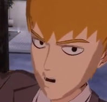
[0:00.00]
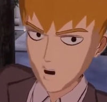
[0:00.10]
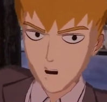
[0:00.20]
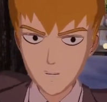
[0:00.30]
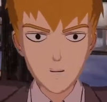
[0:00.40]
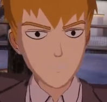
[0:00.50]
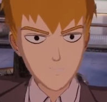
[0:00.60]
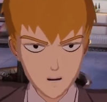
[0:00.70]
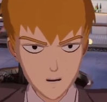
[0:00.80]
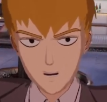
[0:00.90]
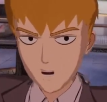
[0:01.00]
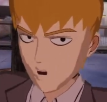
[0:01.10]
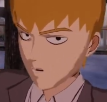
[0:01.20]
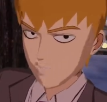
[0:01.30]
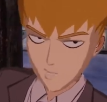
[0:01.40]
they're hacking,
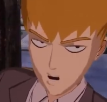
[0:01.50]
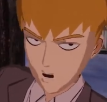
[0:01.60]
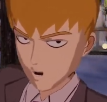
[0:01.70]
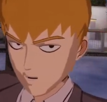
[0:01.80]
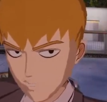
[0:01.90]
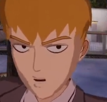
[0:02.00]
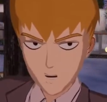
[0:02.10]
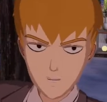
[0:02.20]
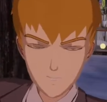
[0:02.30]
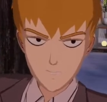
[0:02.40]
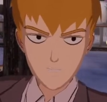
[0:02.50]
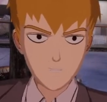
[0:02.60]
they're doing all this malicious stuff.